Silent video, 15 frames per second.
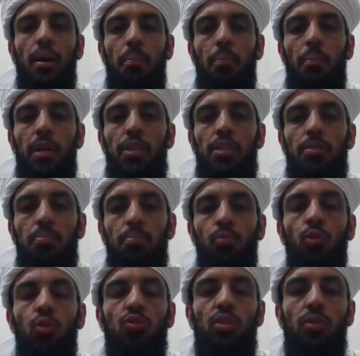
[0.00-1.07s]
but
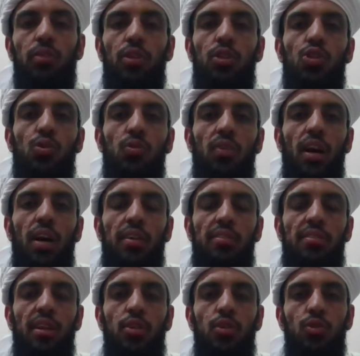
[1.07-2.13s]
most of the issues are
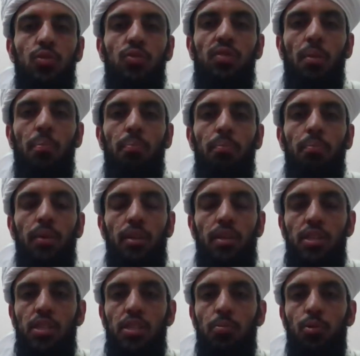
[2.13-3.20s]
assigned to some
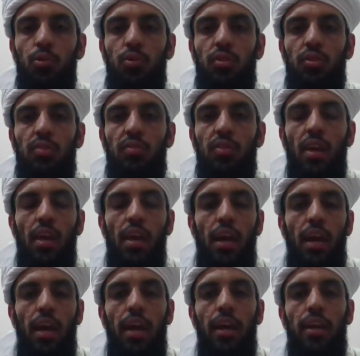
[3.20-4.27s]
contributors.
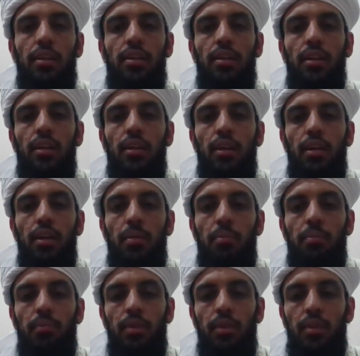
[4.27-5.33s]
And
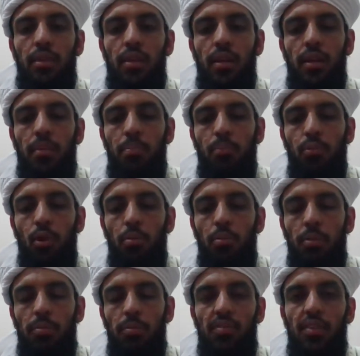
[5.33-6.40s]
the
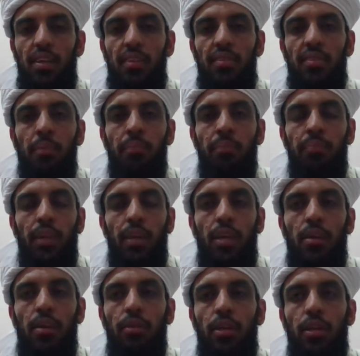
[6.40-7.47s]
problem is this:
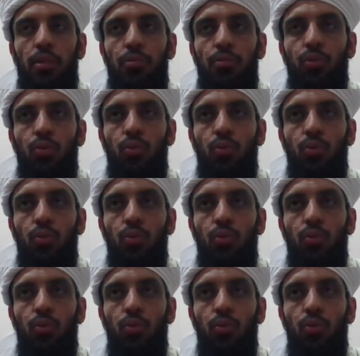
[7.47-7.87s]
even if